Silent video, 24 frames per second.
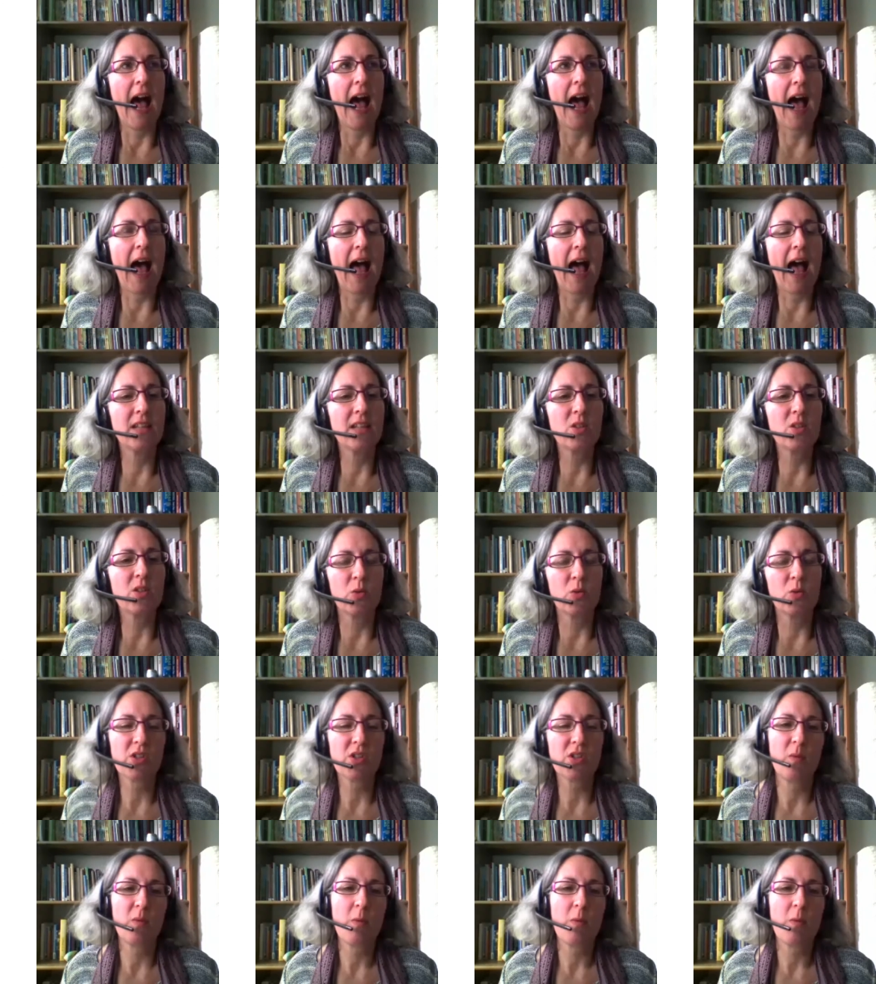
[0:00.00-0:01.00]
and
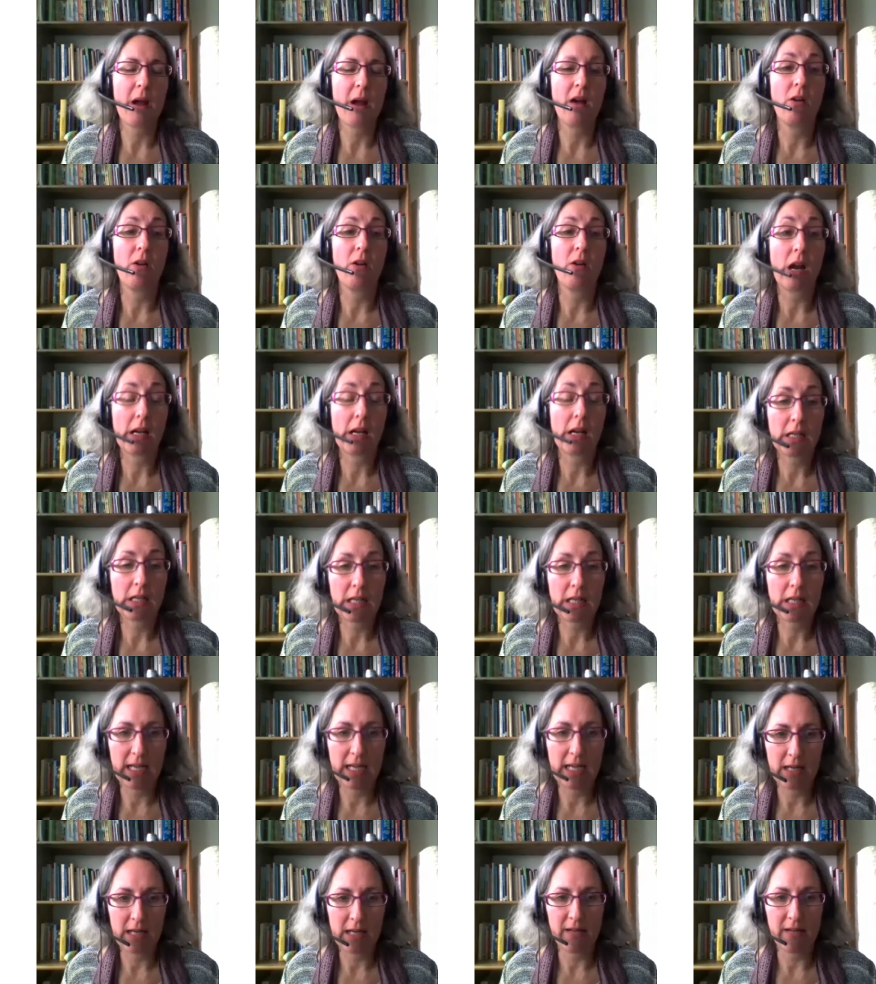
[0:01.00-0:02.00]
also about
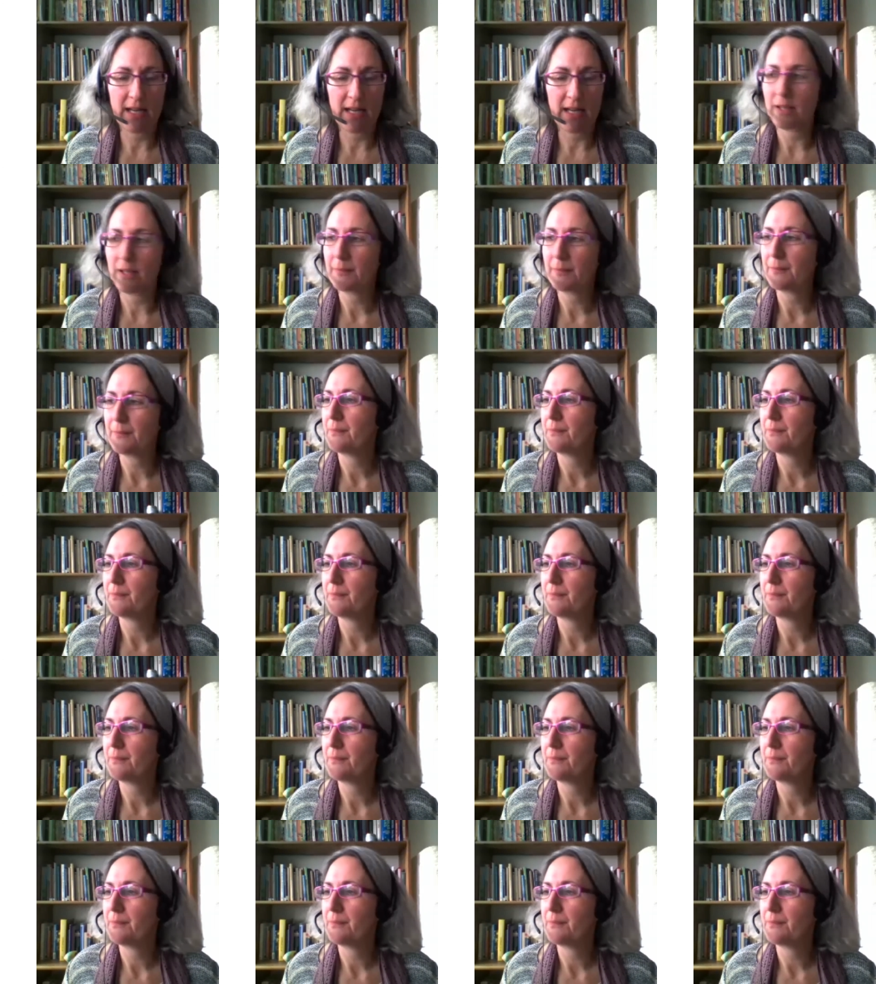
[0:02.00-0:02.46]
clearing,